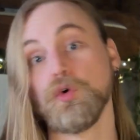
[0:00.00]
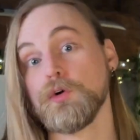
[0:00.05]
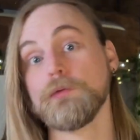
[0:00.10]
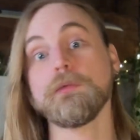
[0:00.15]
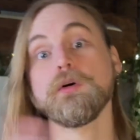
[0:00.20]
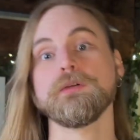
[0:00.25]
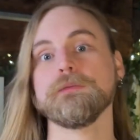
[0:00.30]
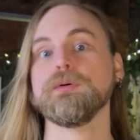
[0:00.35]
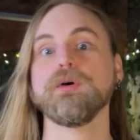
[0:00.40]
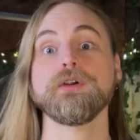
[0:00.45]

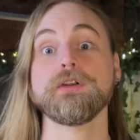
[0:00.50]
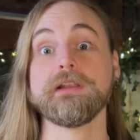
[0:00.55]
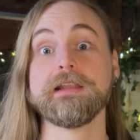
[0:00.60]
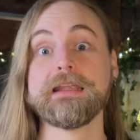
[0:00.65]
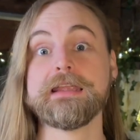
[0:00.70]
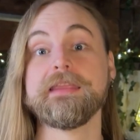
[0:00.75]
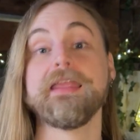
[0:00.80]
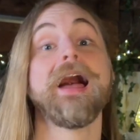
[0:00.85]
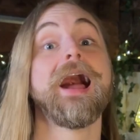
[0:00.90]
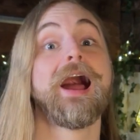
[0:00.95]
or more
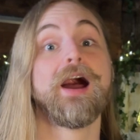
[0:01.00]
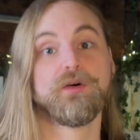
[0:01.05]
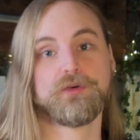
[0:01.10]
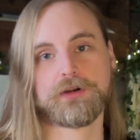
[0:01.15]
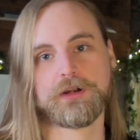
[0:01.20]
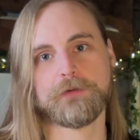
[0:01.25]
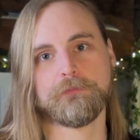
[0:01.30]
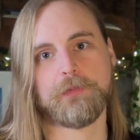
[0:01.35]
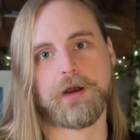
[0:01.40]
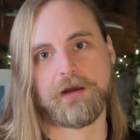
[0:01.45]
importantly, the
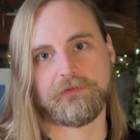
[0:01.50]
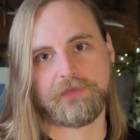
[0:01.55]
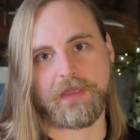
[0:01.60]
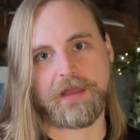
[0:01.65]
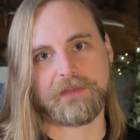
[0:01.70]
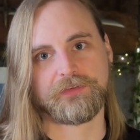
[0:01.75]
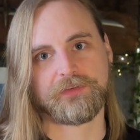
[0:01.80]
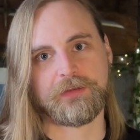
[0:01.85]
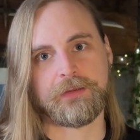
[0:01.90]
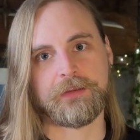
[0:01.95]
outcome of that